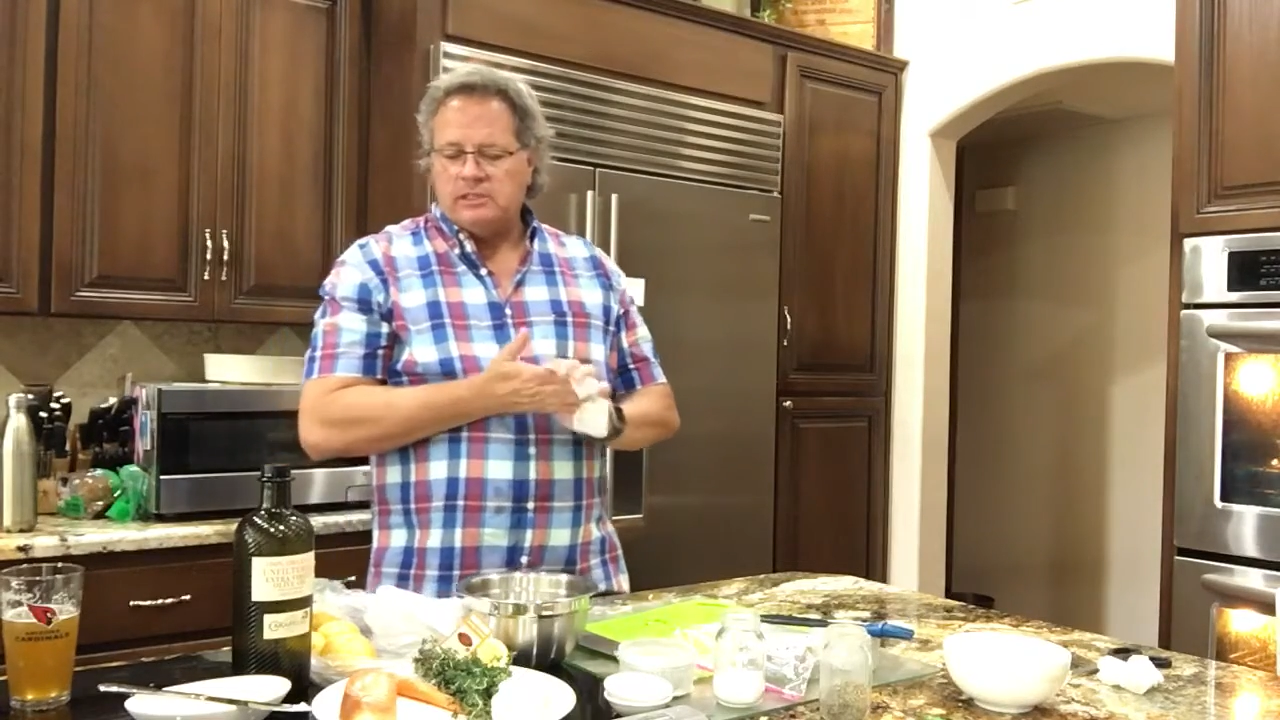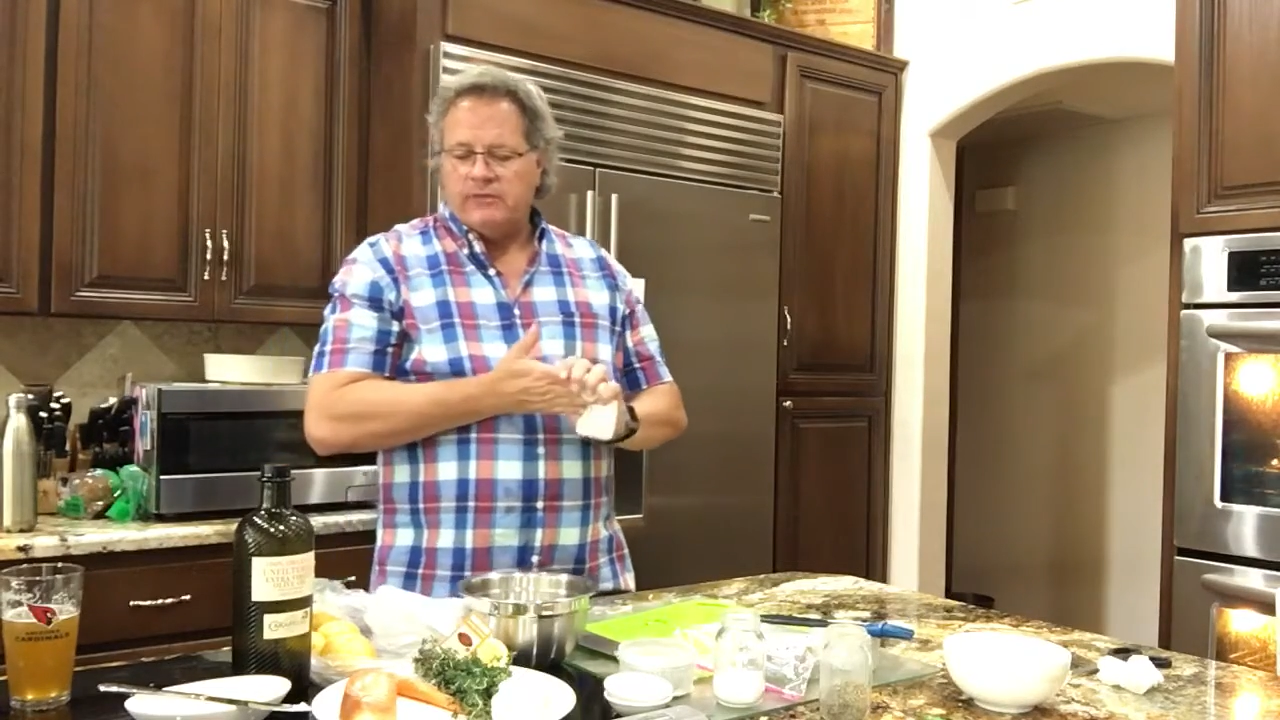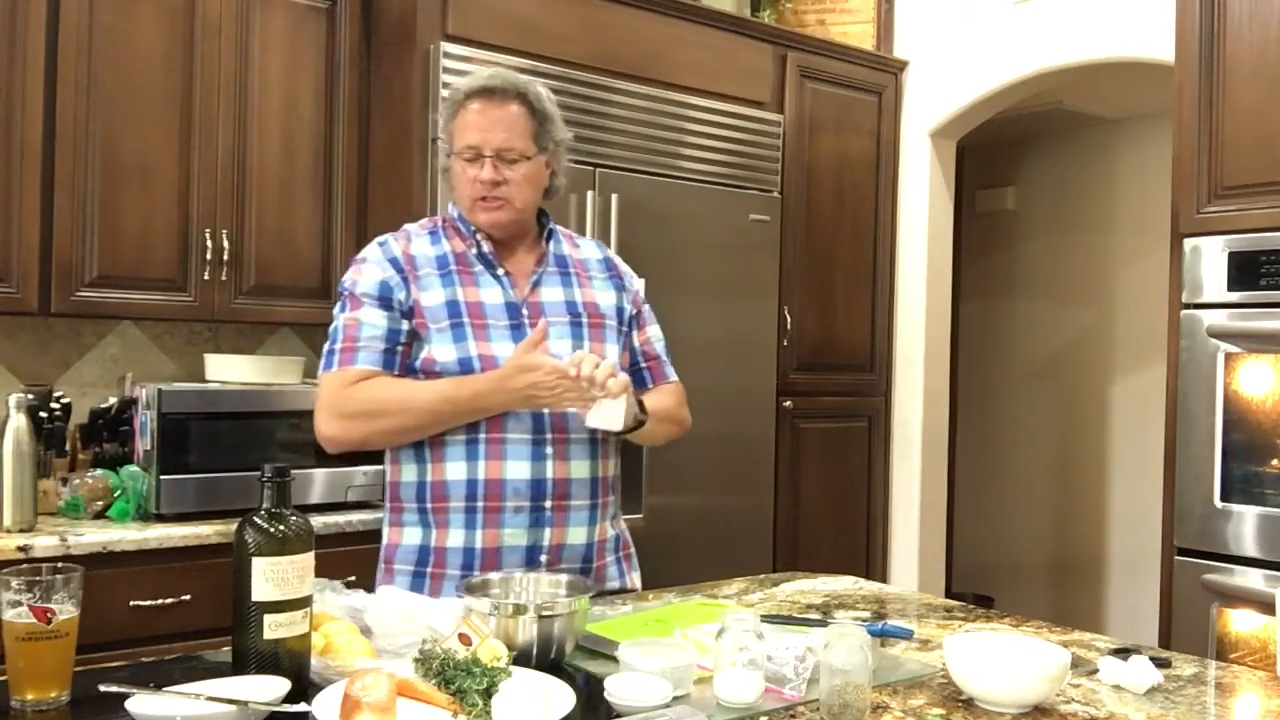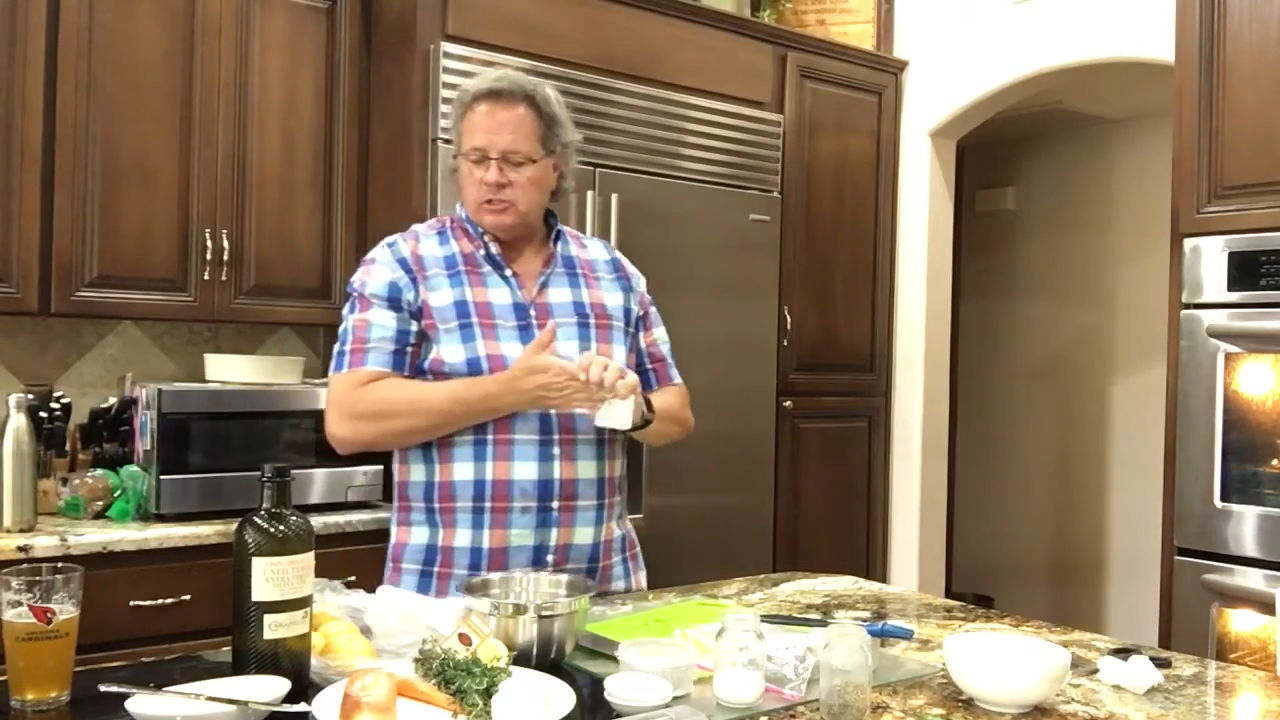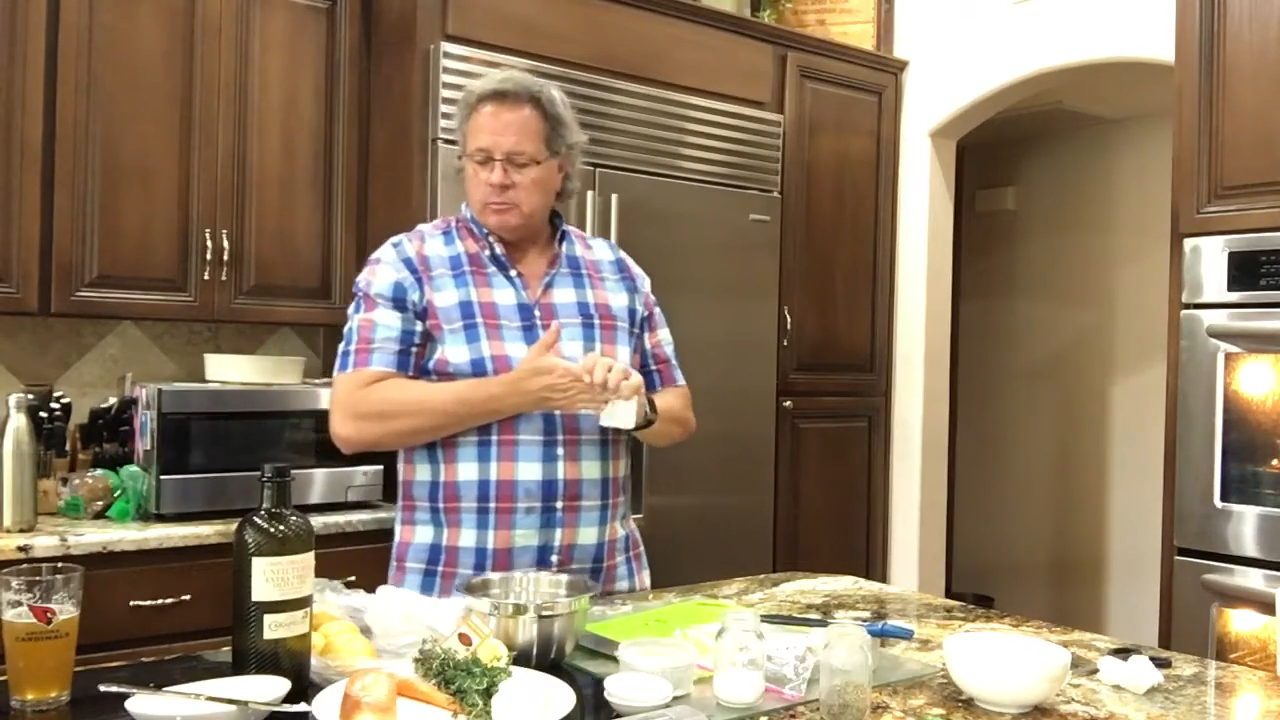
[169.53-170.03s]
a
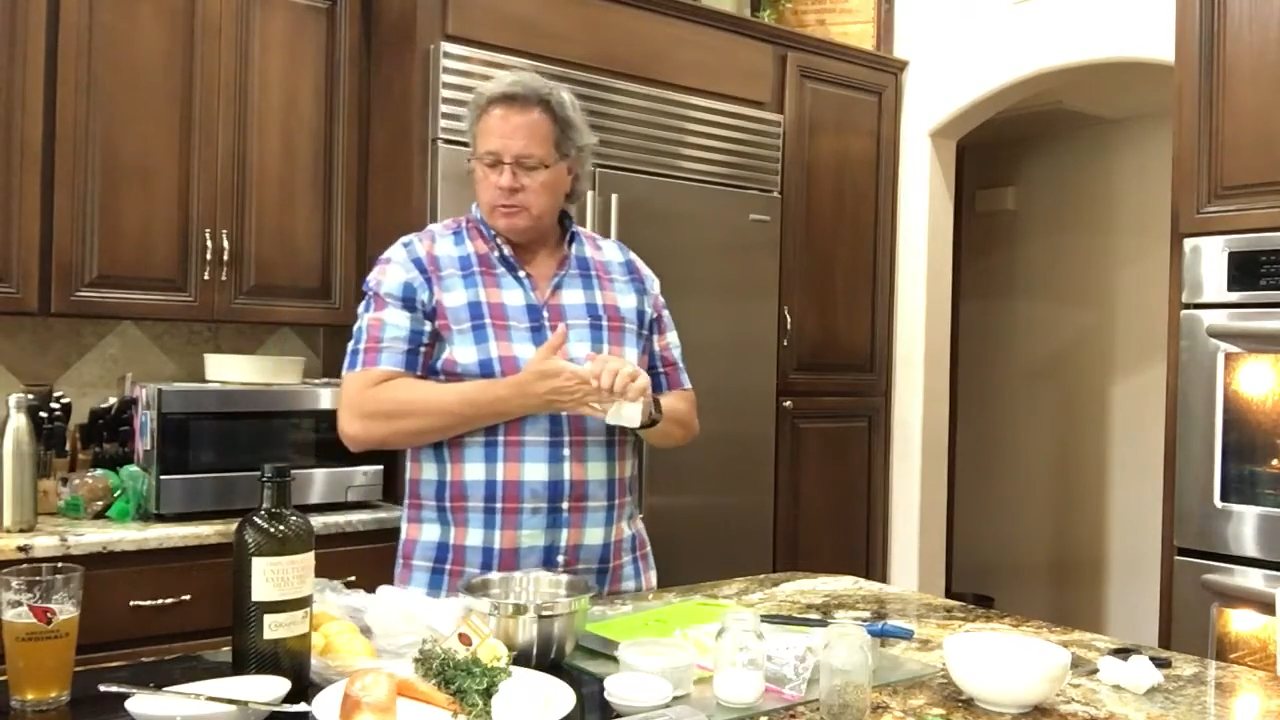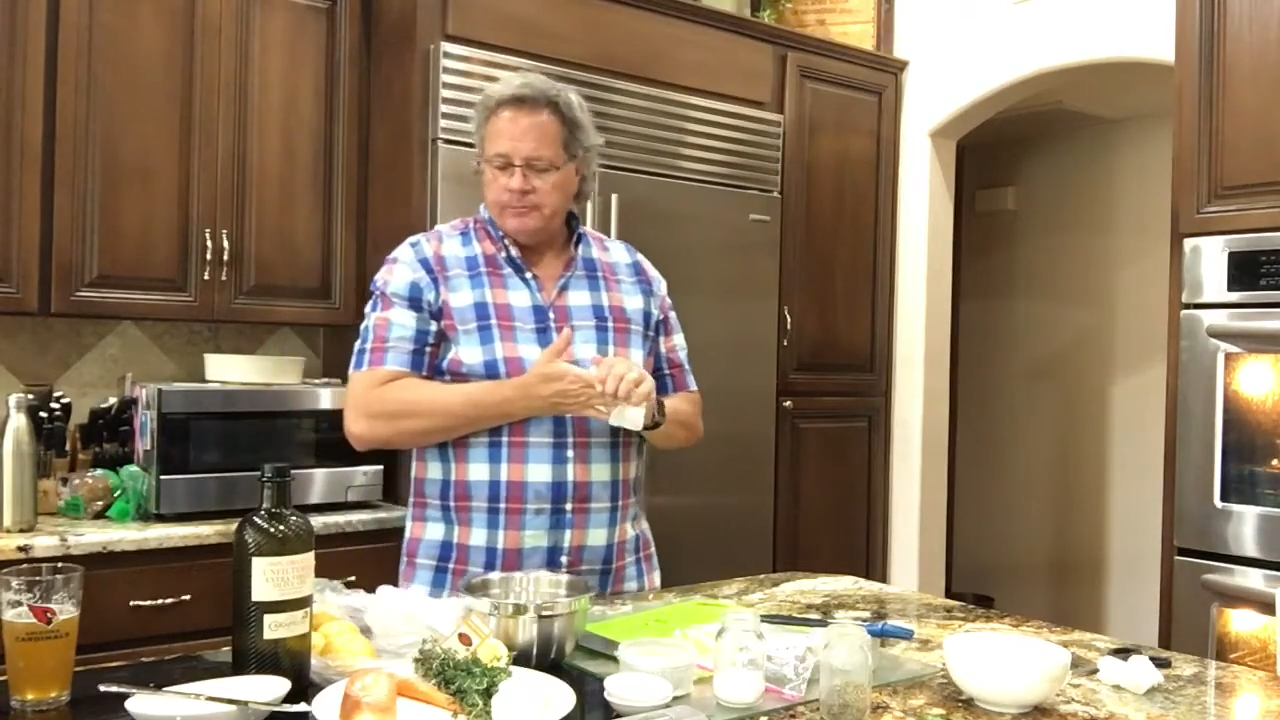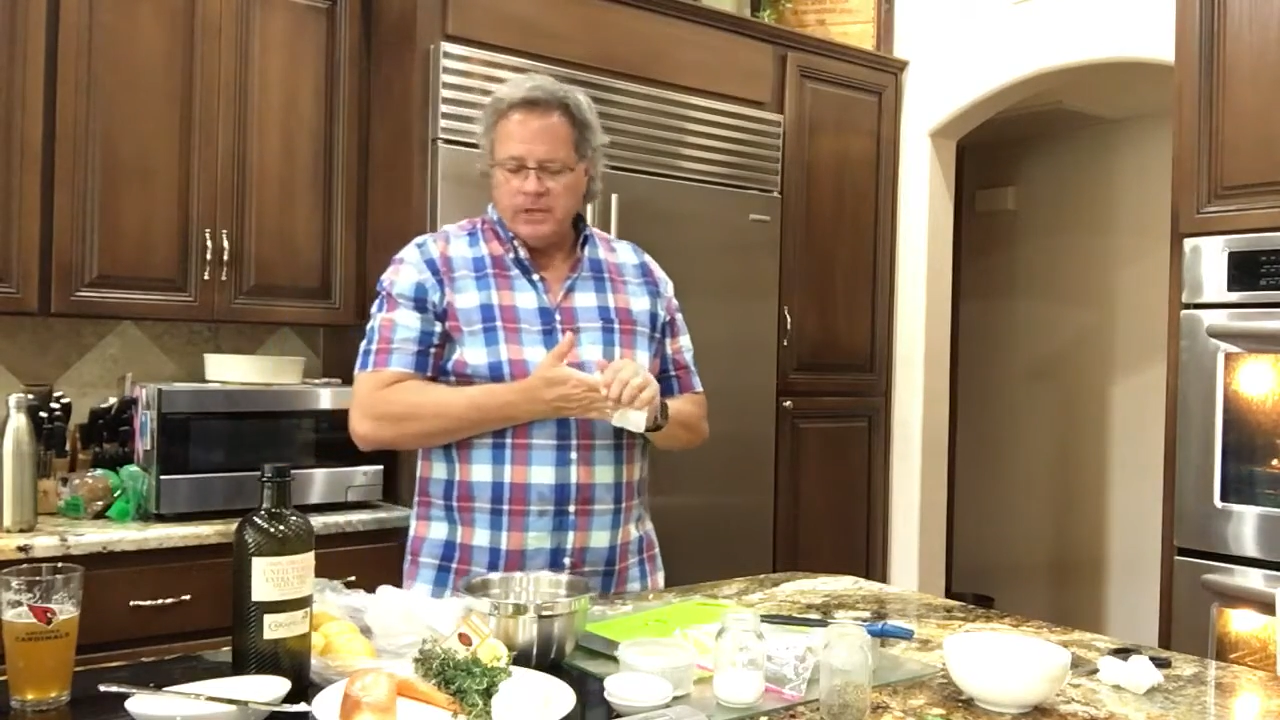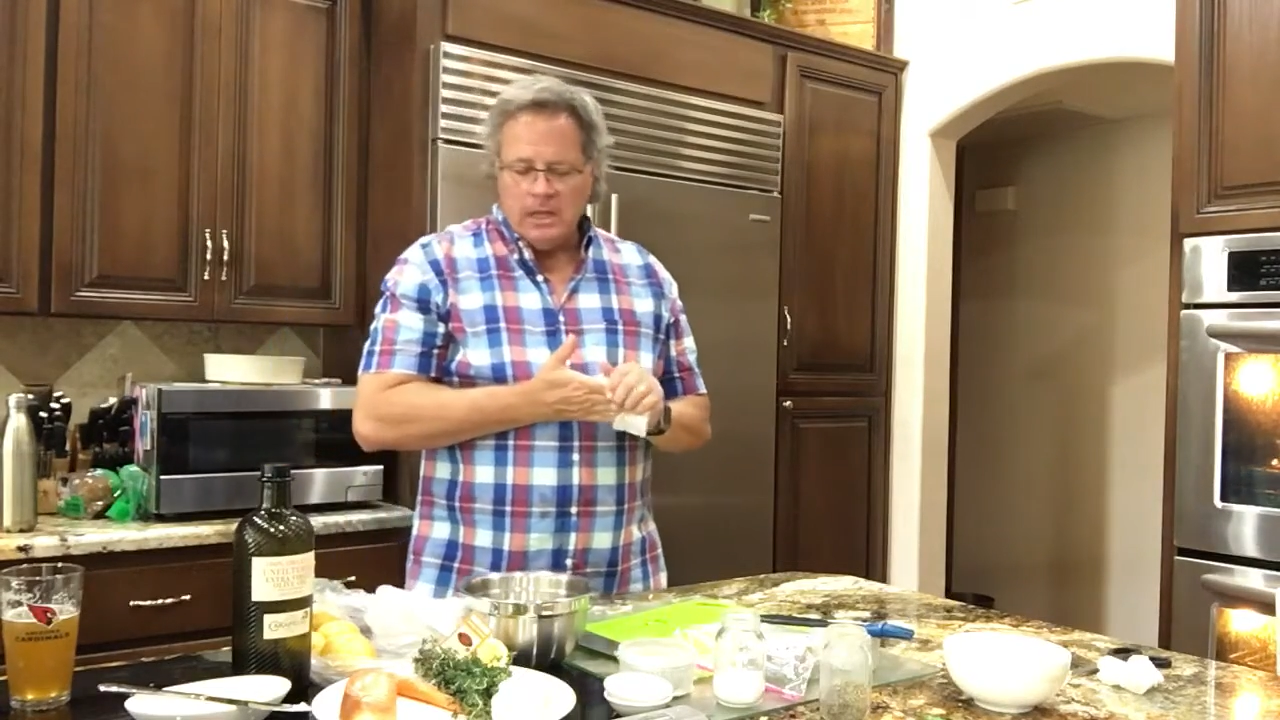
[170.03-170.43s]
vegetable.